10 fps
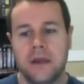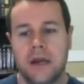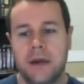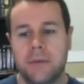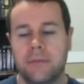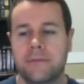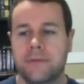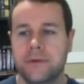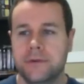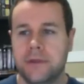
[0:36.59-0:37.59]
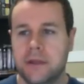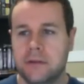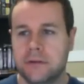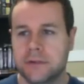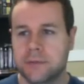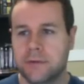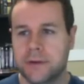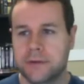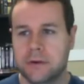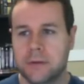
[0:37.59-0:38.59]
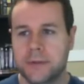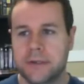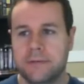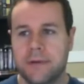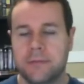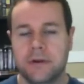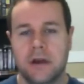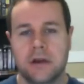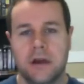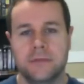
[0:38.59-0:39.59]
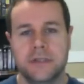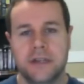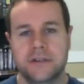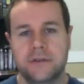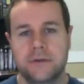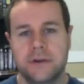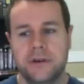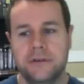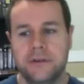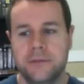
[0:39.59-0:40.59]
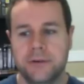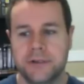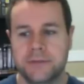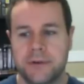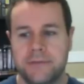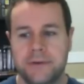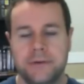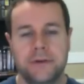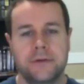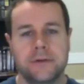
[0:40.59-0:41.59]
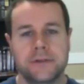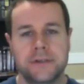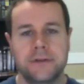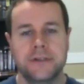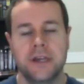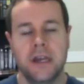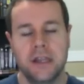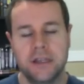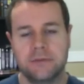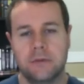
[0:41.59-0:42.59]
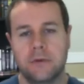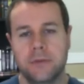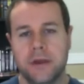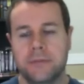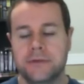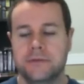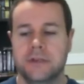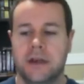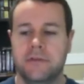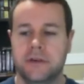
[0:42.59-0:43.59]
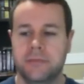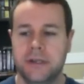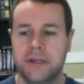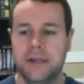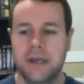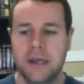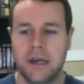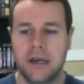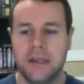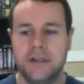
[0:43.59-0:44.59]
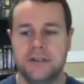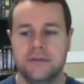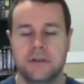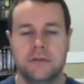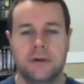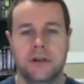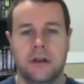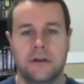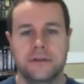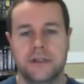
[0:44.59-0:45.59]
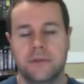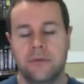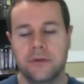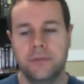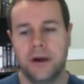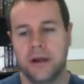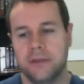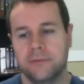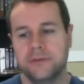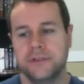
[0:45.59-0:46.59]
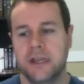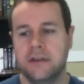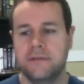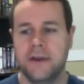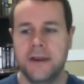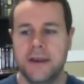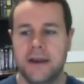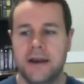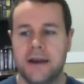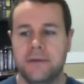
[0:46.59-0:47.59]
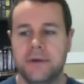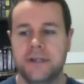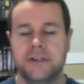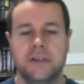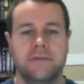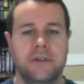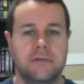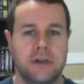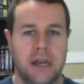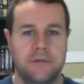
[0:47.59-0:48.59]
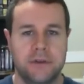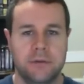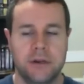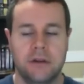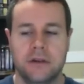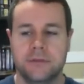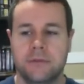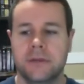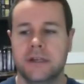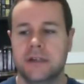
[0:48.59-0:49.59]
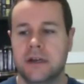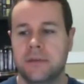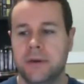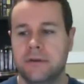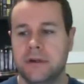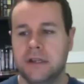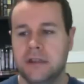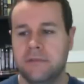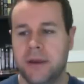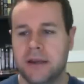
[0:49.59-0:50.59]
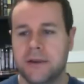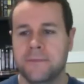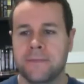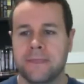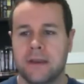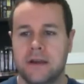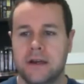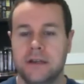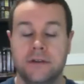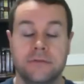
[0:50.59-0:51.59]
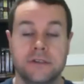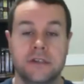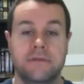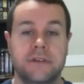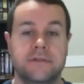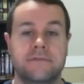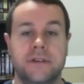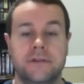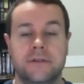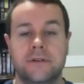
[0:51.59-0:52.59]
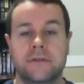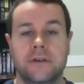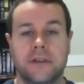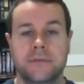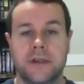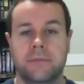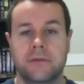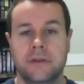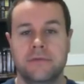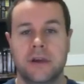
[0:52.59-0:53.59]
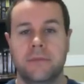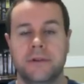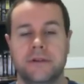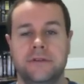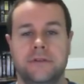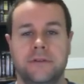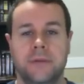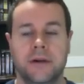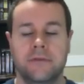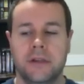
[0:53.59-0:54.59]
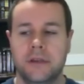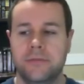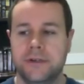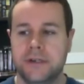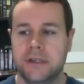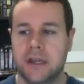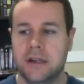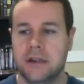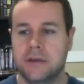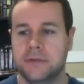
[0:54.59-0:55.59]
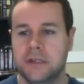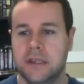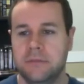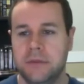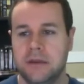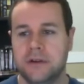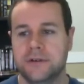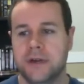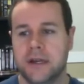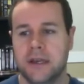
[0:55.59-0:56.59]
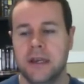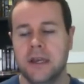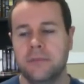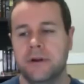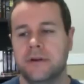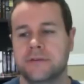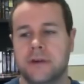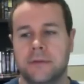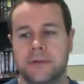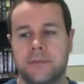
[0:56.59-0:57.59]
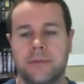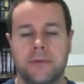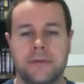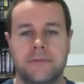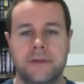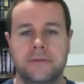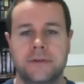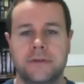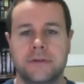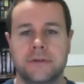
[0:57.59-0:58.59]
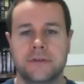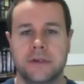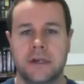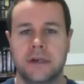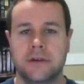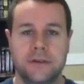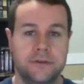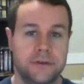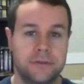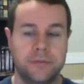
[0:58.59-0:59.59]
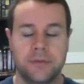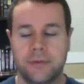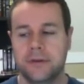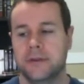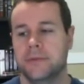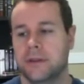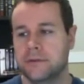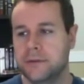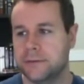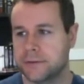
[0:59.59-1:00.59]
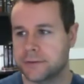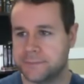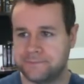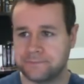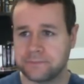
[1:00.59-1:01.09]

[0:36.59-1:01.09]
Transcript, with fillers: Uh, but before we do that, you'll notice I'm over at toronto slash store. Here you can purchase my video tutorial series. This one will be up as soon as I have it completed. Uh, each is only $20, and the more you buy, the more you save. Um, additionally, if you don't have the $20 but would like to help out and give back, uh, you can always give this video tutorial a thumbs up or leave a comment on YouTube. I greatly appreciate that. It helps to keep me on track, but also helps to promote the video tutorials, uh, YouTube, promoting them to other users.